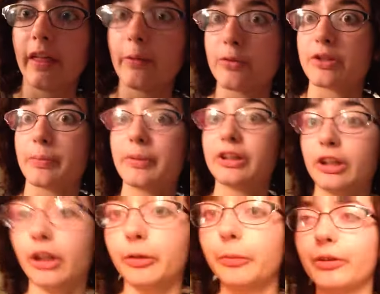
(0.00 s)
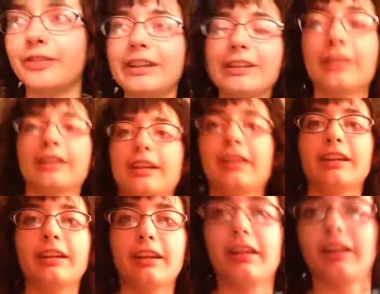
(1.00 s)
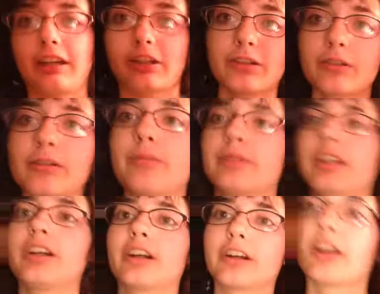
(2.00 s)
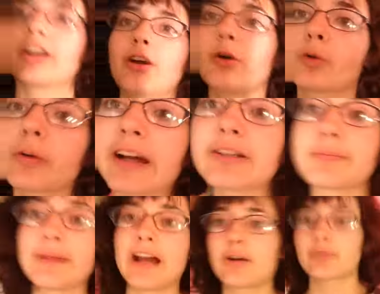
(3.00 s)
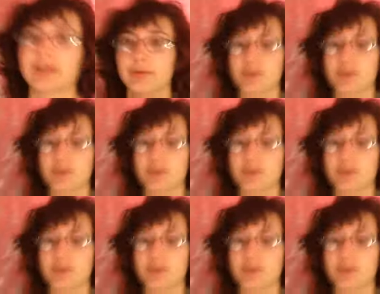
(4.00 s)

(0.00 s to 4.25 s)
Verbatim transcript: that was a pretty good movie. And we are right back where we